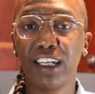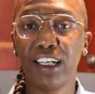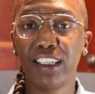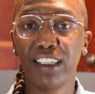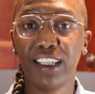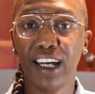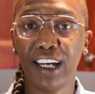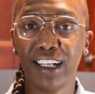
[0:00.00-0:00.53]

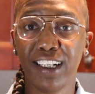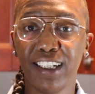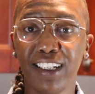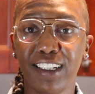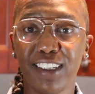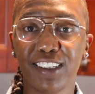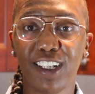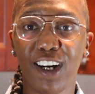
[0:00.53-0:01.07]
And that
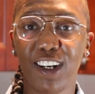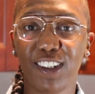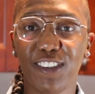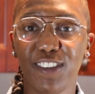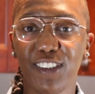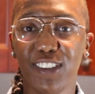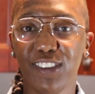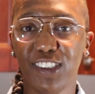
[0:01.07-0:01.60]
is our
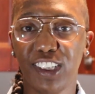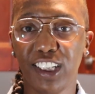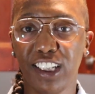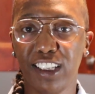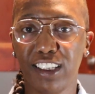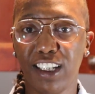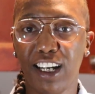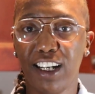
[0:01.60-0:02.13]
grilled
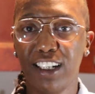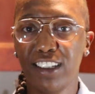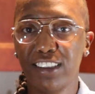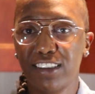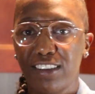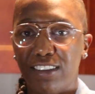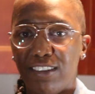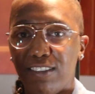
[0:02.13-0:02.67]
chicken thighs.